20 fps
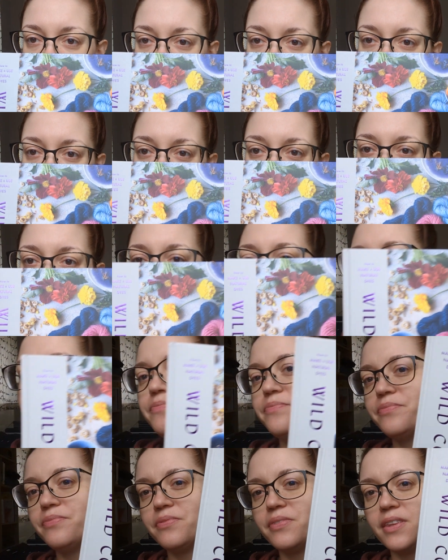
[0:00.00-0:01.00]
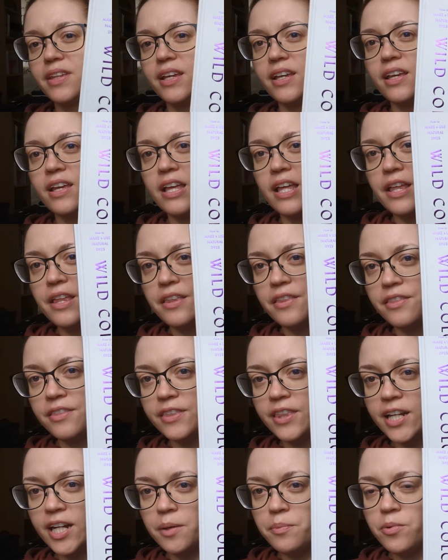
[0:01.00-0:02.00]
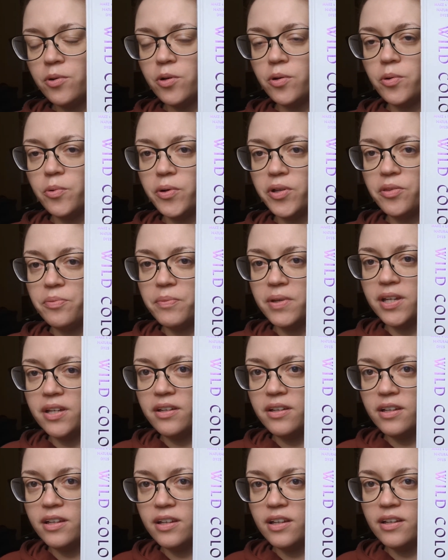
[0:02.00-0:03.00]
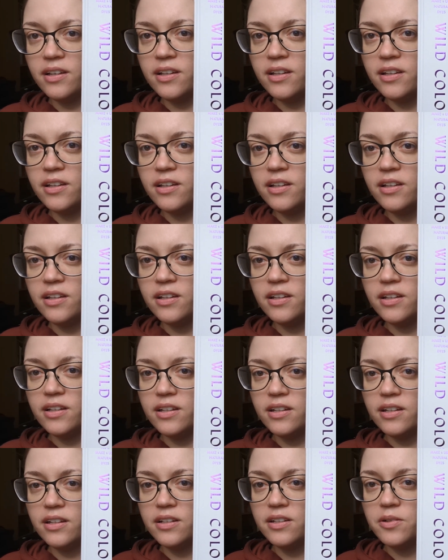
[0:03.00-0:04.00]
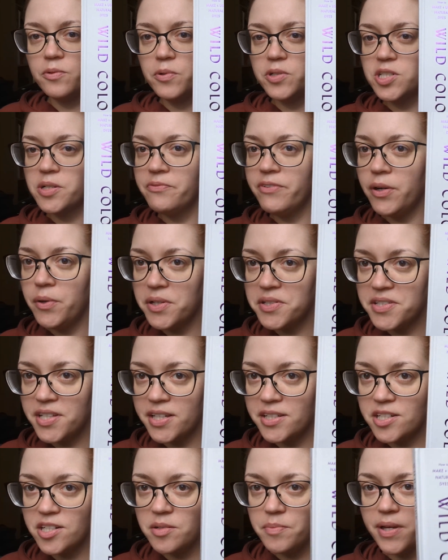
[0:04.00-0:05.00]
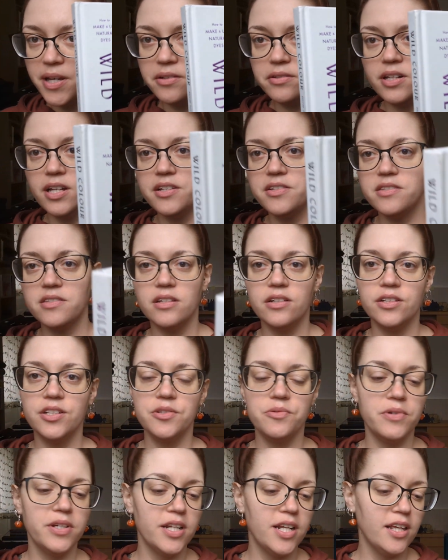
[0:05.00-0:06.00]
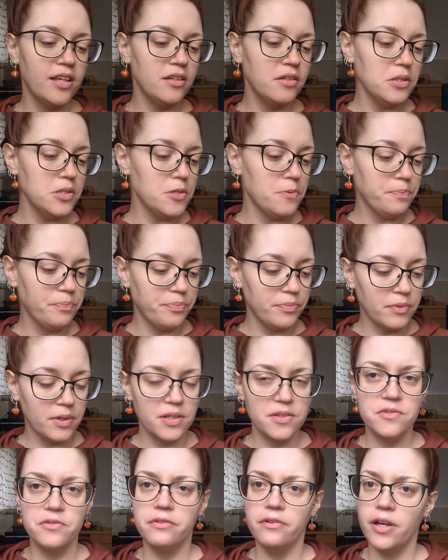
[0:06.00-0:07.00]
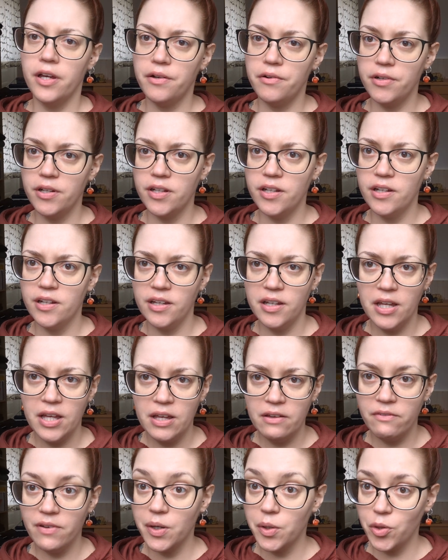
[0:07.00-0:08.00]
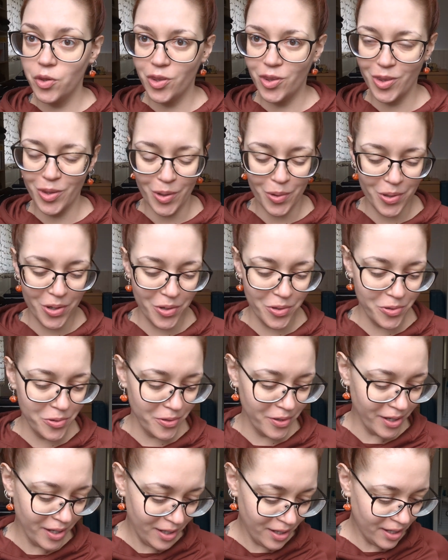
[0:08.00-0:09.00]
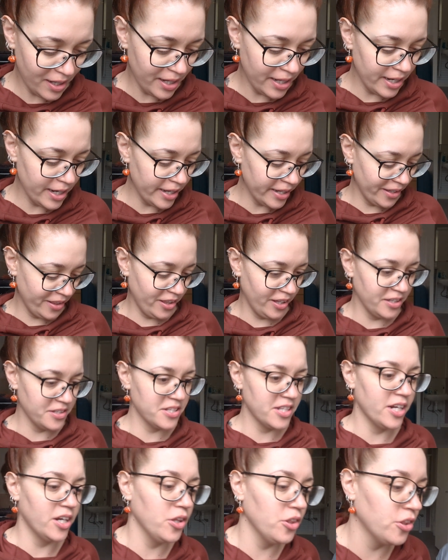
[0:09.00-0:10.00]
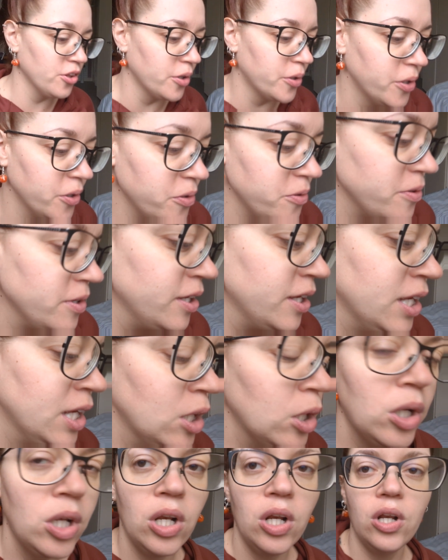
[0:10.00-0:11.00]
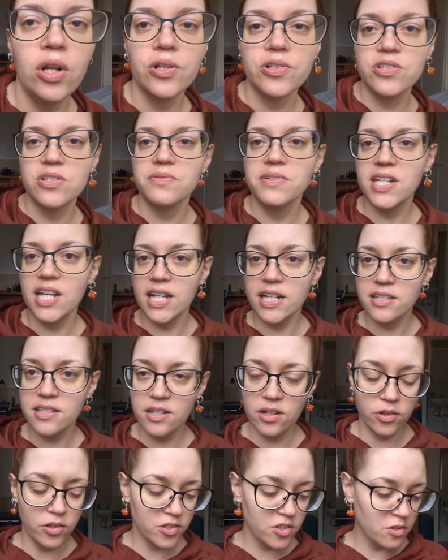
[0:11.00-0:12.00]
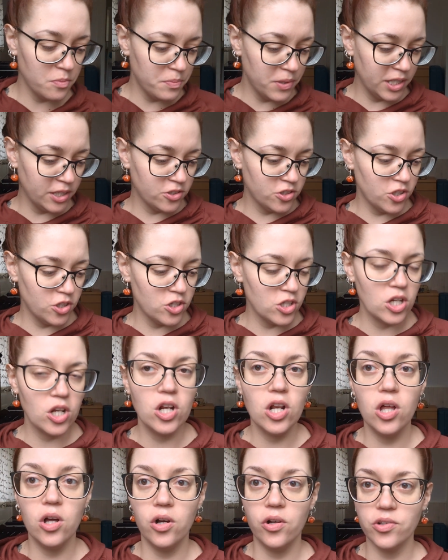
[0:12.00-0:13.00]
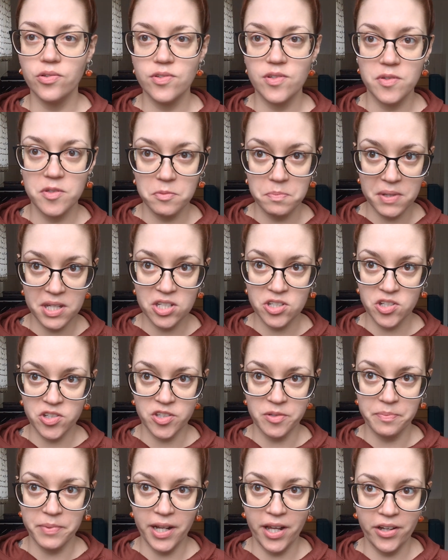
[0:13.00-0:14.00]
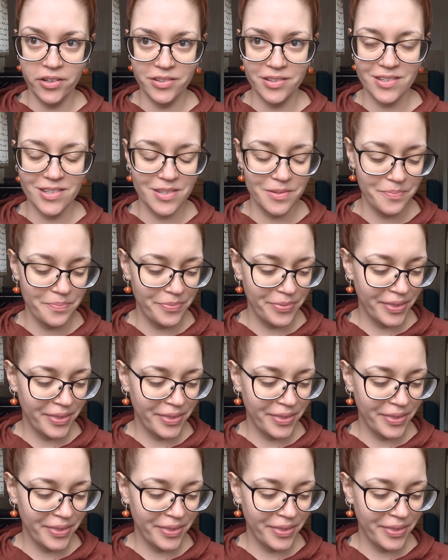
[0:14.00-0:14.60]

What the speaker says: This one that I brought with me, which I'm very excited about. I started reading it. It's very, very thorough. I like things that are thorough. Lots of text, lots of pictures, lots of species of plants.